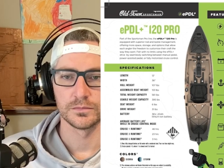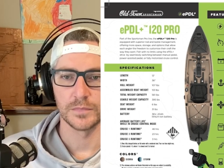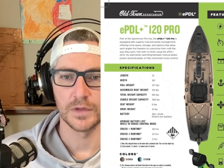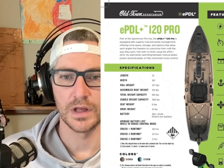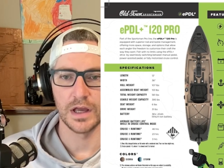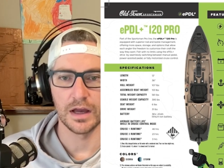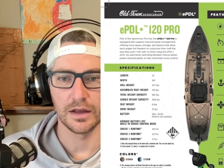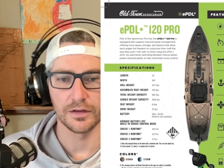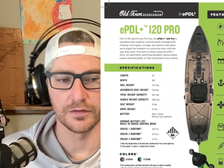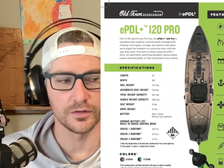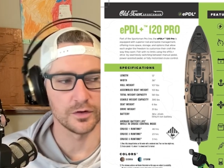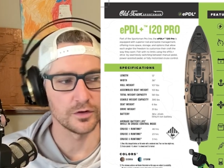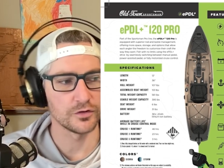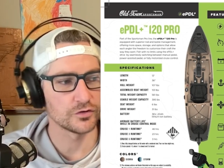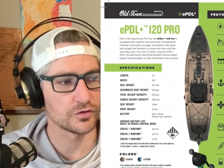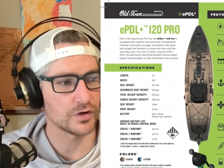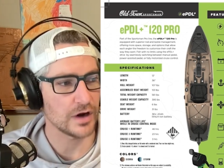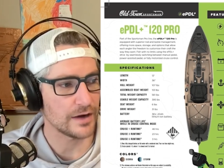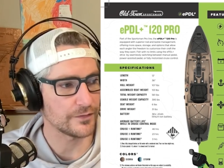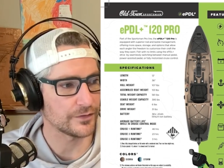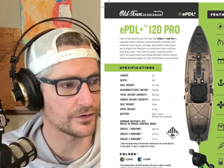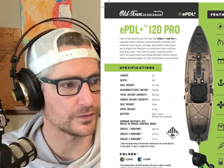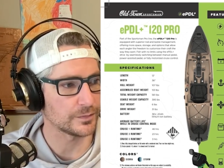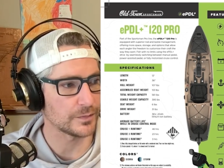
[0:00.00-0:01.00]
Yeah, so as
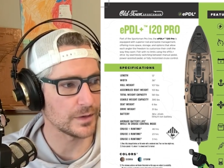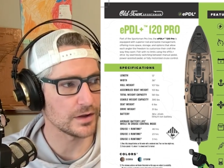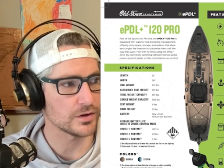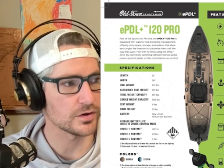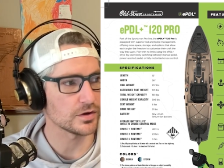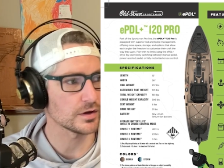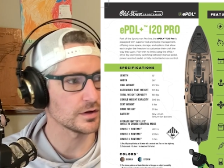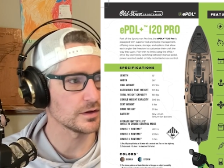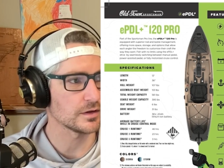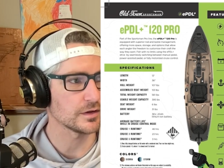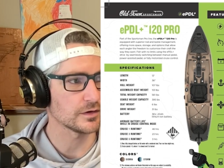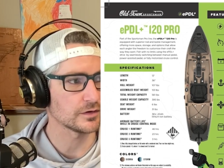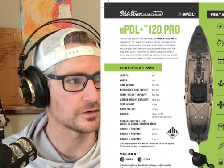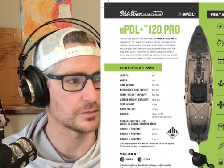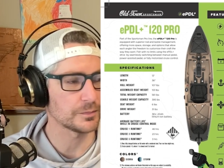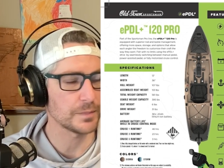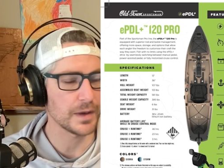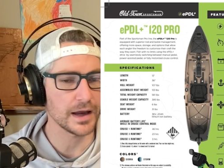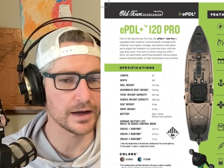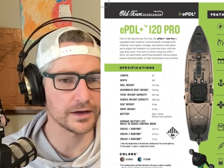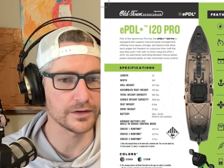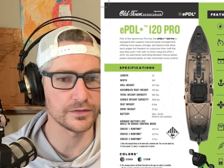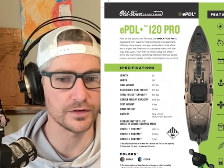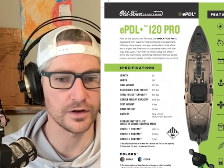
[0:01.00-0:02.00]
Travis mentioned, the
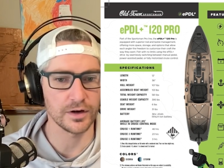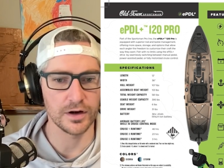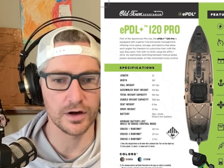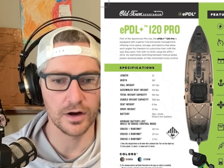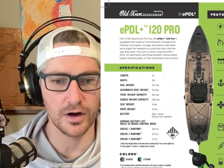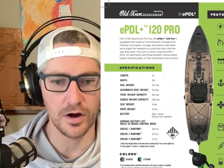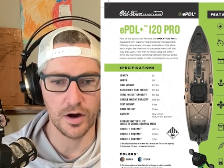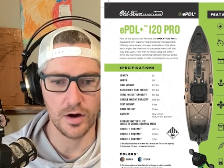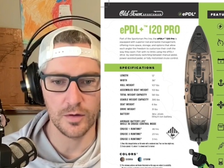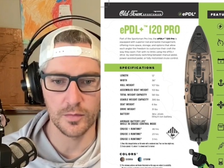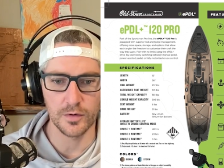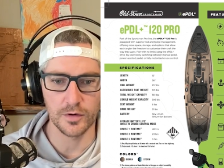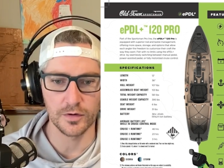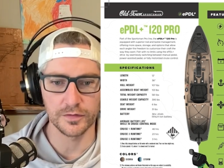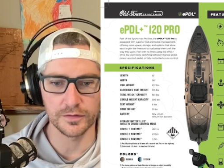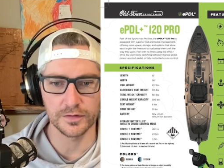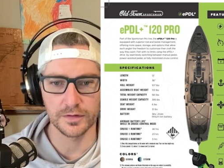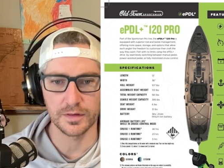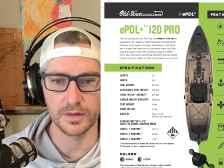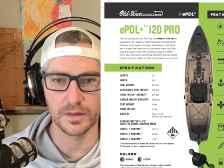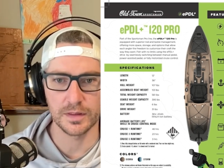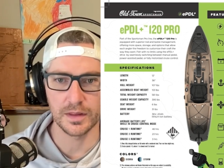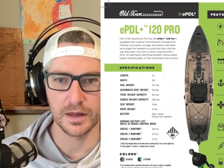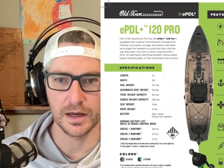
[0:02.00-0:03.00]
specs are almost
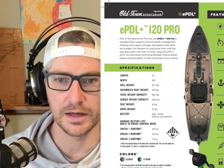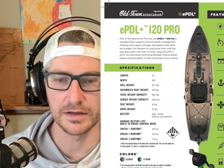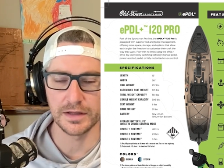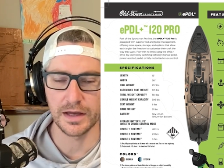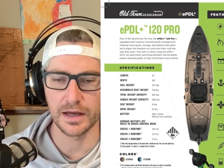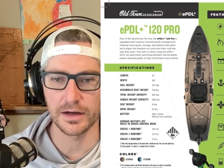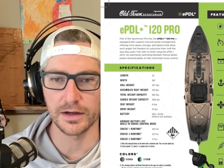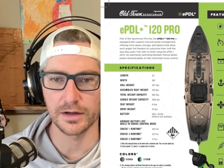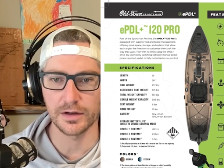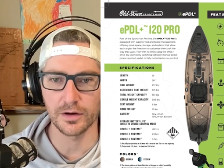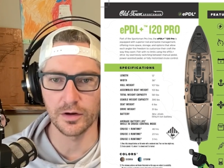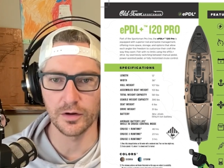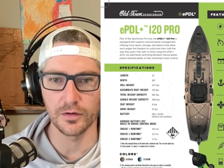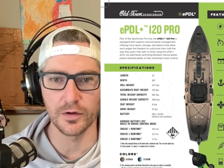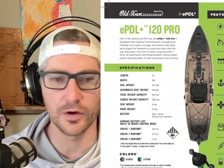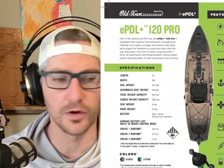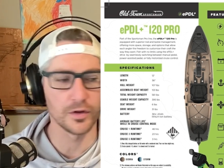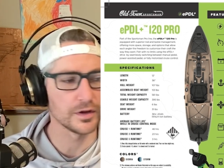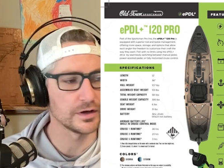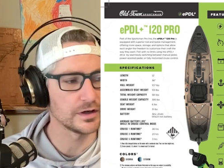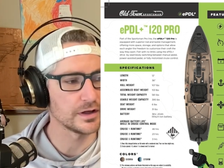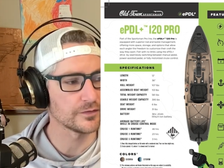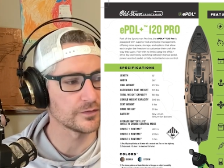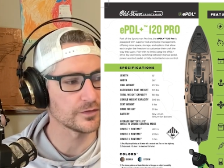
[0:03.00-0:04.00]
identical. The
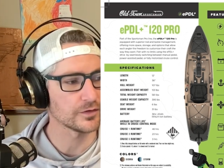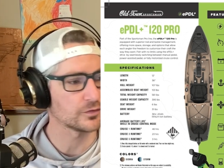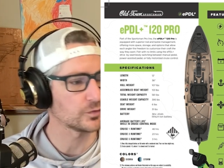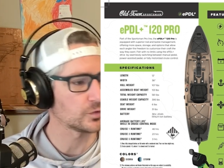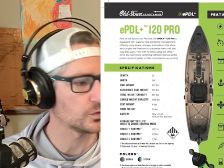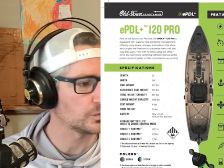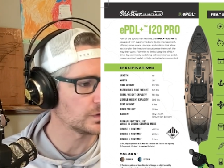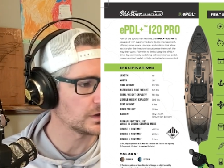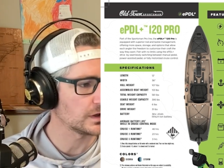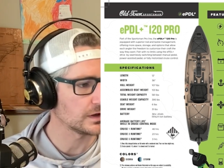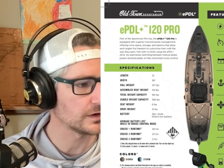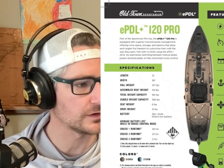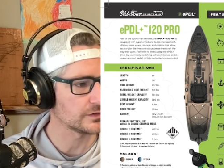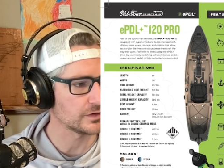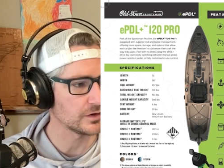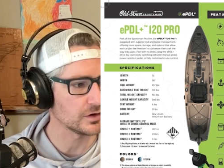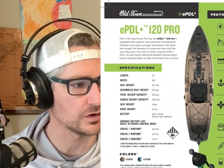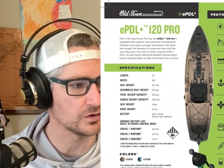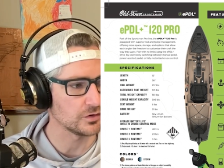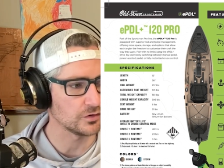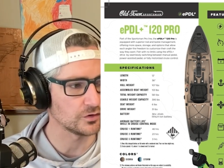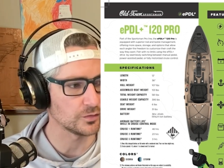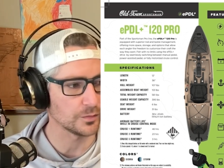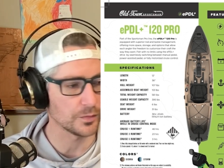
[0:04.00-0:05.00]
only difference would be is the
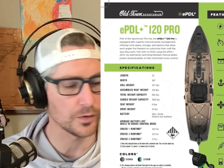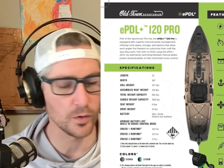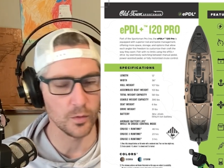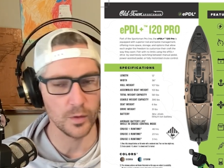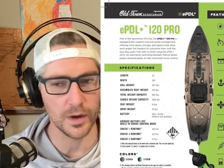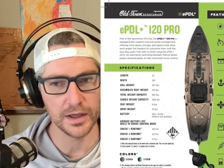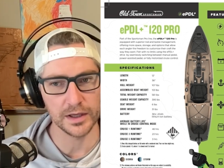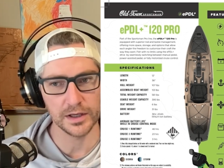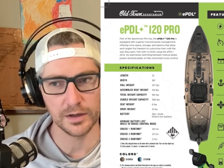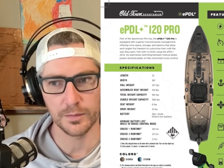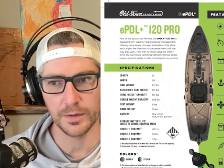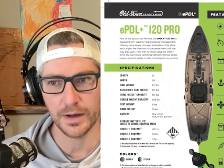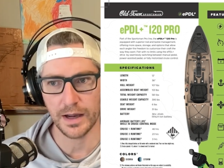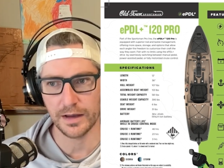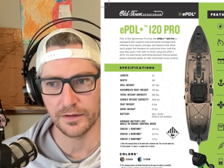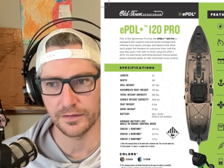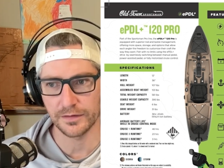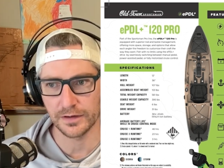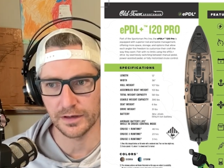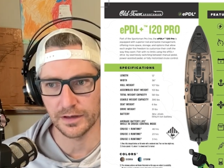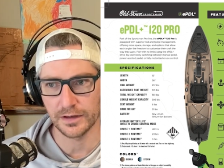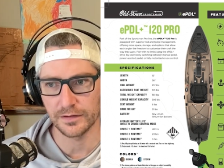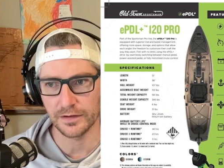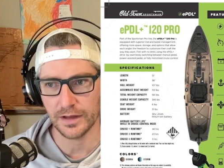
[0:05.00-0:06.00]
usable weight
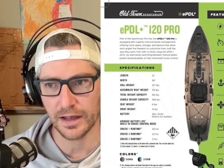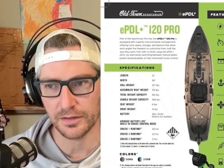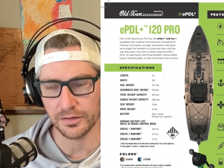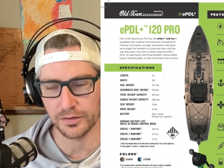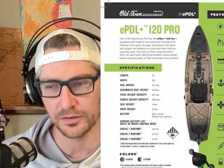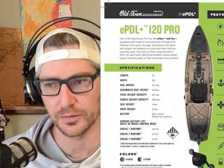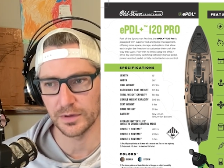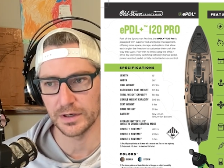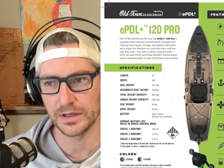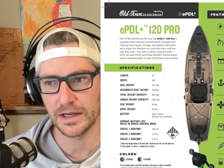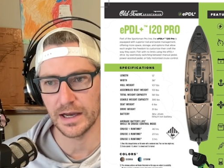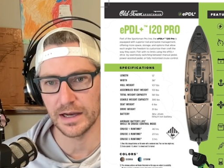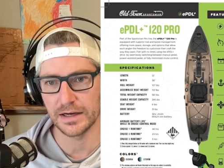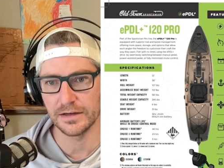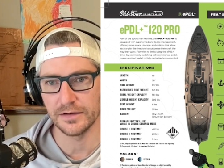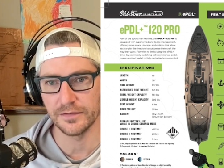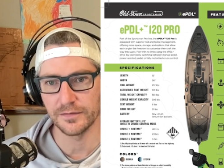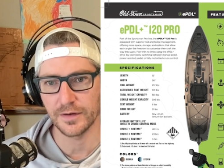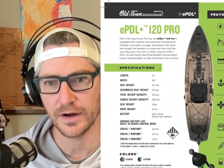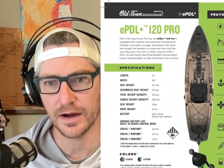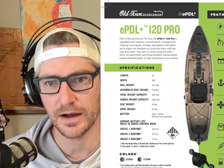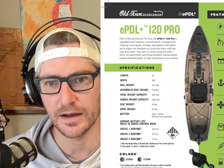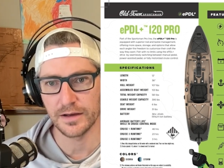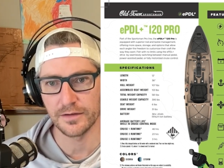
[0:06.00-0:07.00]
capacity is at
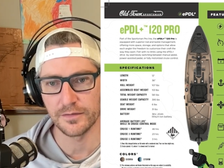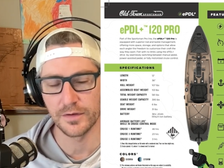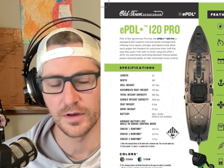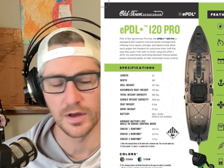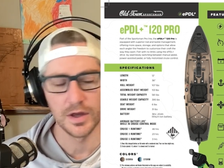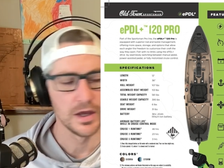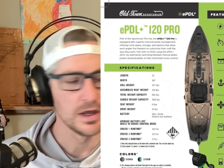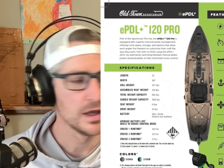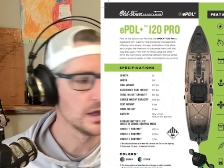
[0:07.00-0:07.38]
395